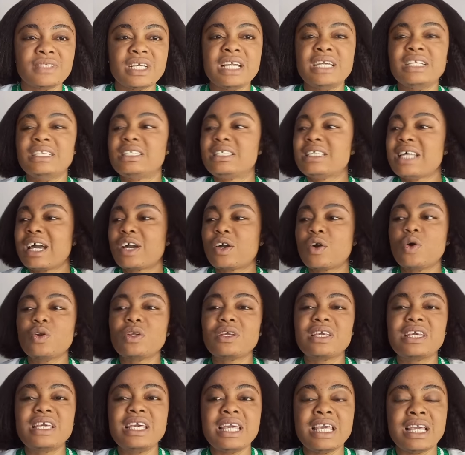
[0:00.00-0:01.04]
in
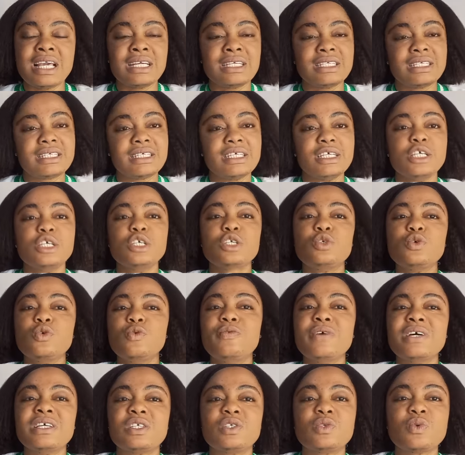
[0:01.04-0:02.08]
2 Kings
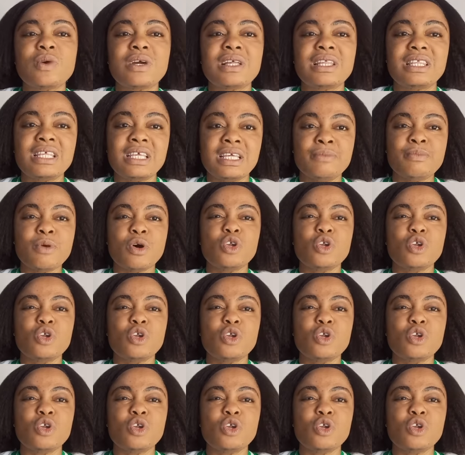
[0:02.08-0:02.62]
2 verse 20,